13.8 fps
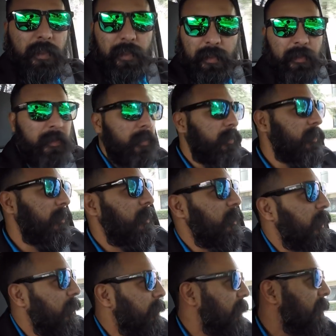little
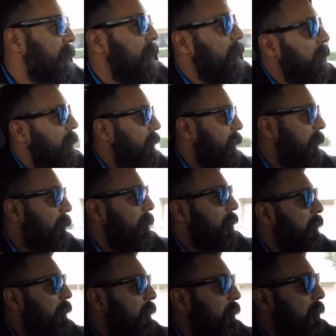shopping center type
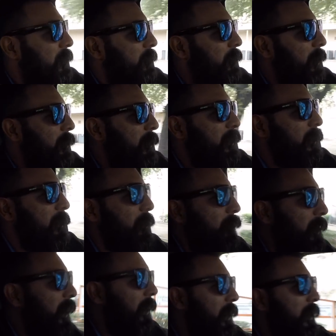deal. Maybe it's in the back.